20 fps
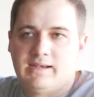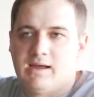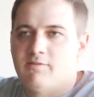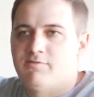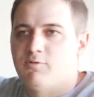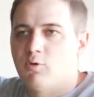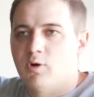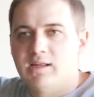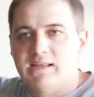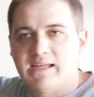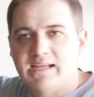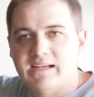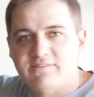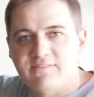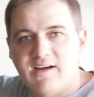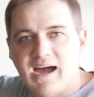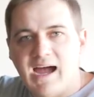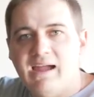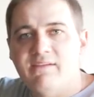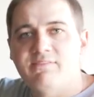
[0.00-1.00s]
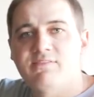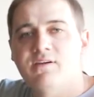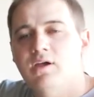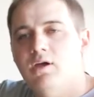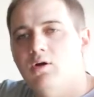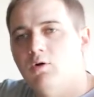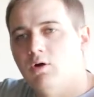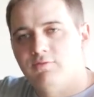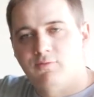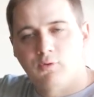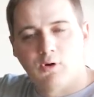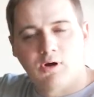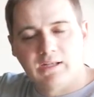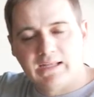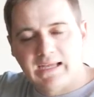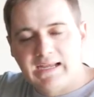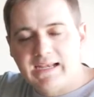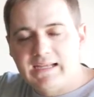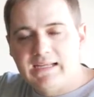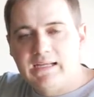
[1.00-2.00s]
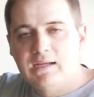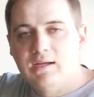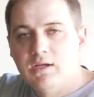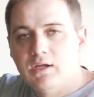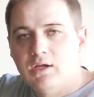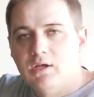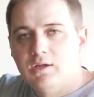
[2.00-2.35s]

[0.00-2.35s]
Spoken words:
Now, a 4L85 or 4L80,